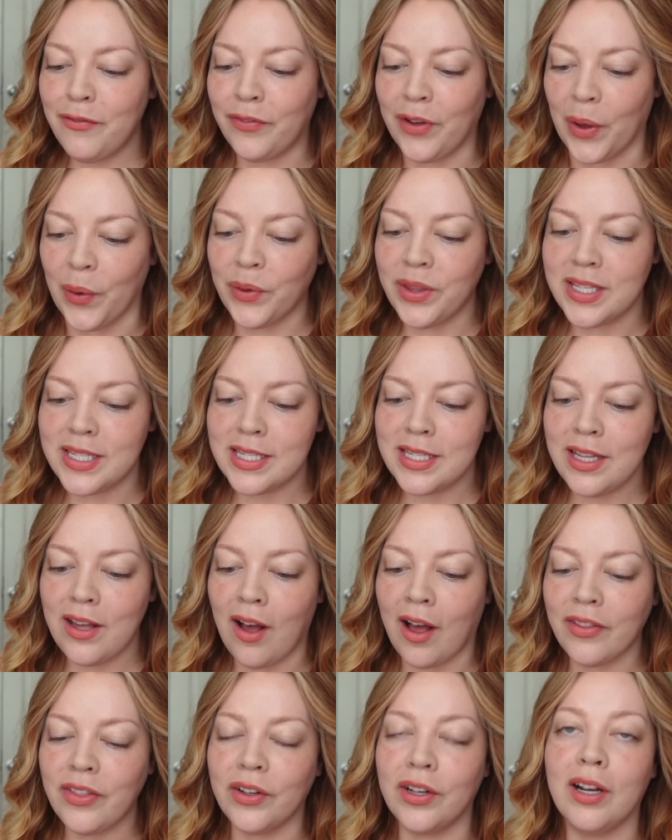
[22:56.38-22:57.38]
Folk. This is the
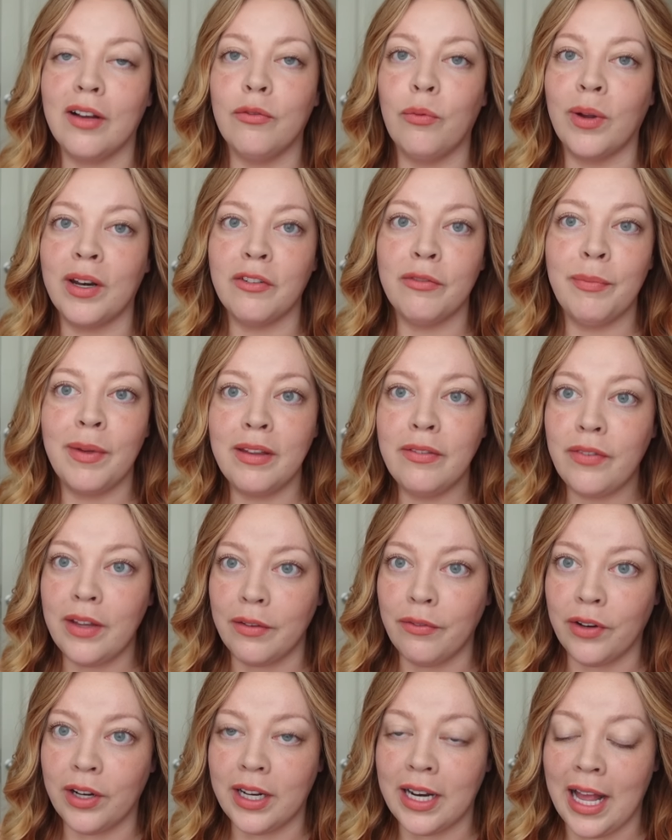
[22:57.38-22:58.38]
author of one of my
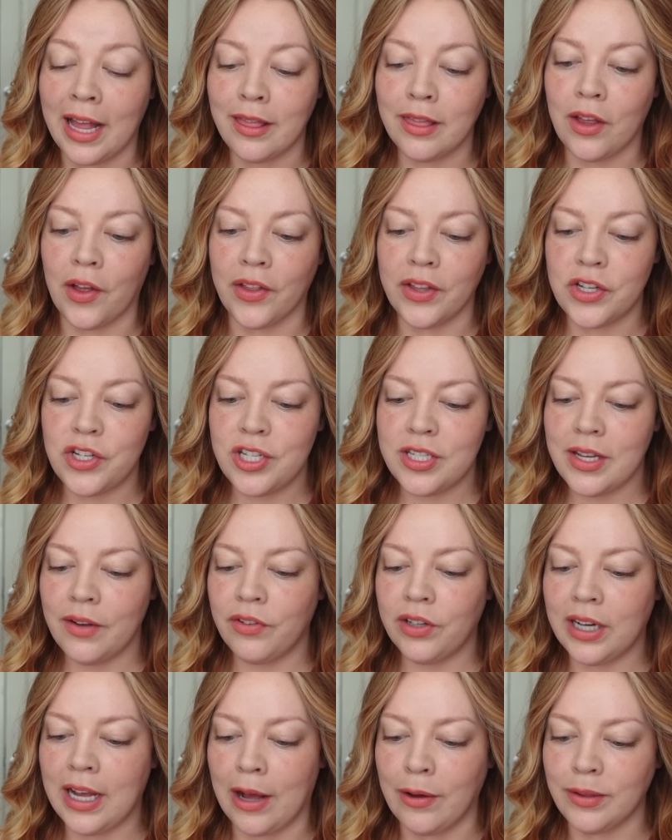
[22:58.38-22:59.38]
favorite anthologies
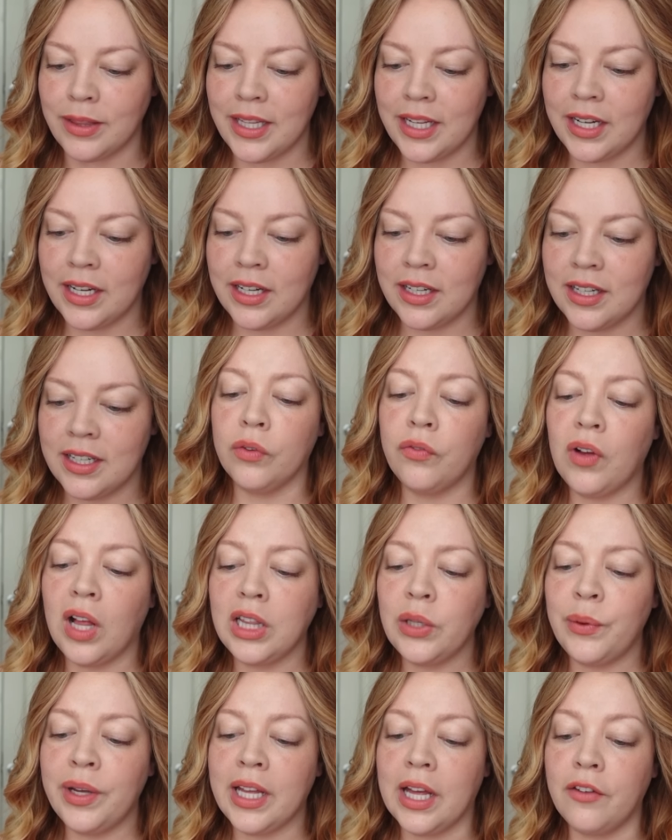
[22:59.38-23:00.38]
ever out there. We're
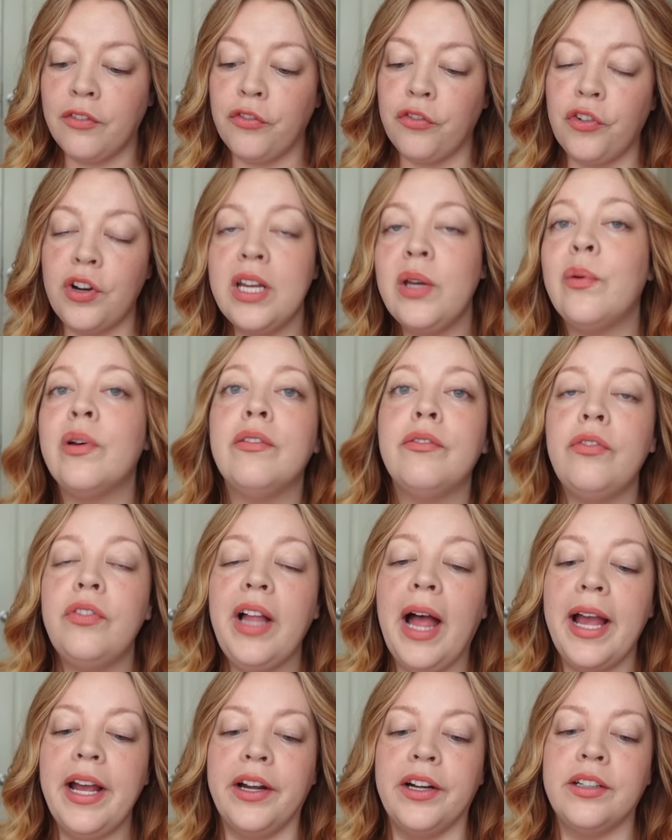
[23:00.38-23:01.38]
following a frequent
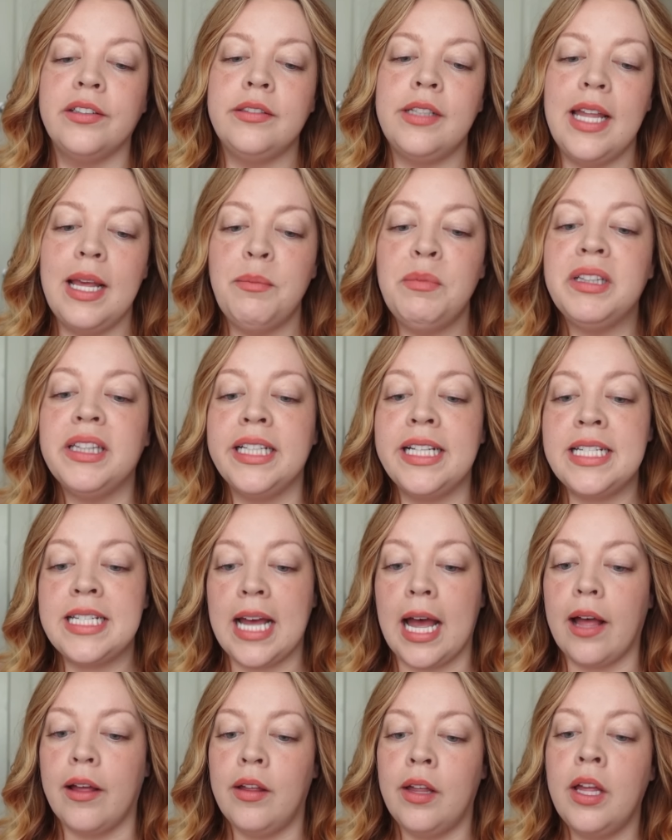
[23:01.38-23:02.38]
flyer named
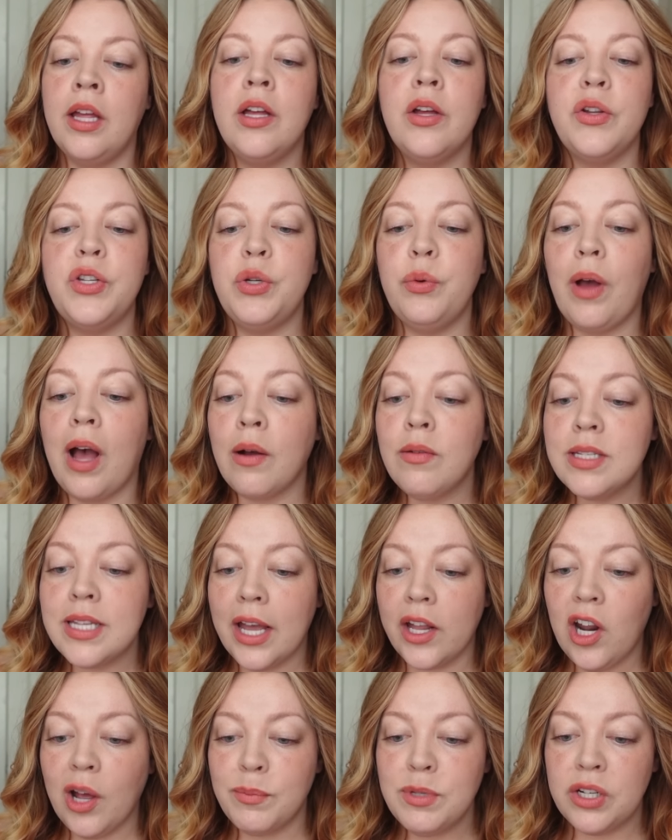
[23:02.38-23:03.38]
Linda. To
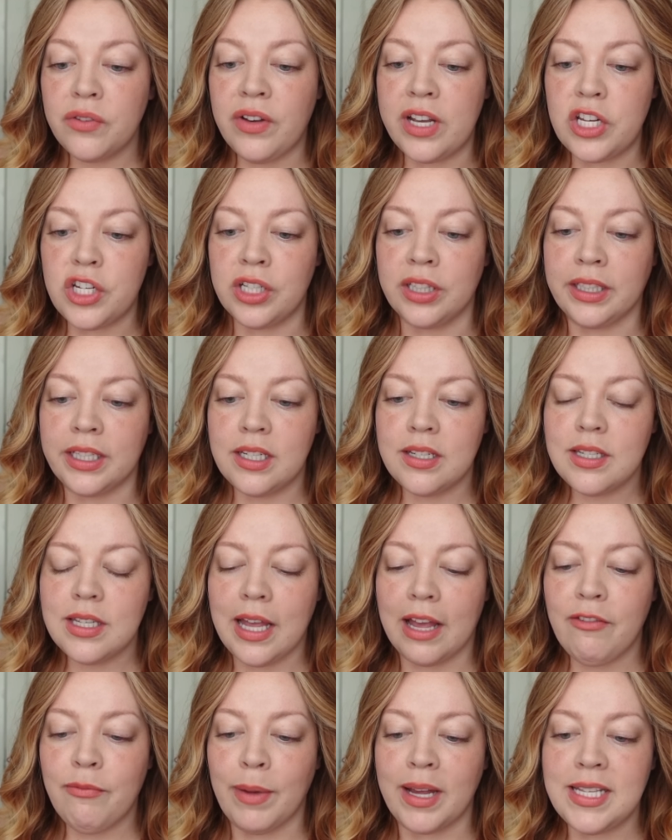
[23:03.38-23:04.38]
outside observation, Linda's
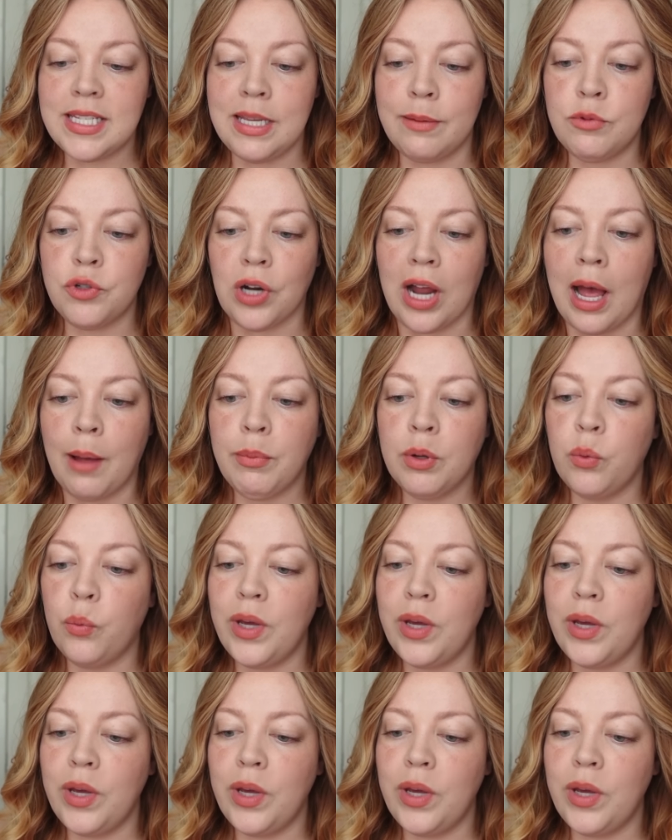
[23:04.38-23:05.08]
life might seem drab.